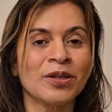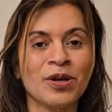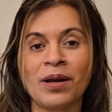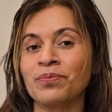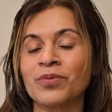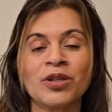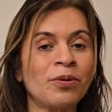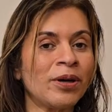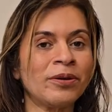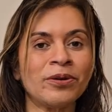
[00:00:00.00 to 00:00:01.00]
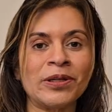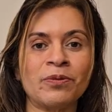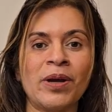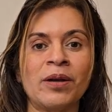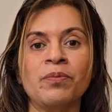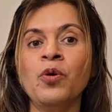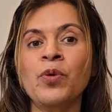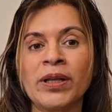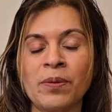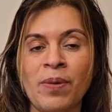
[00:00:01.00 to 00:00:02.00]
So yeah, don't underestimate
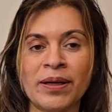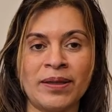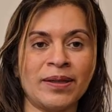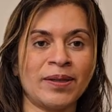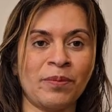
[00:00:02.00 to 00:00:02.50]
moving the buttons.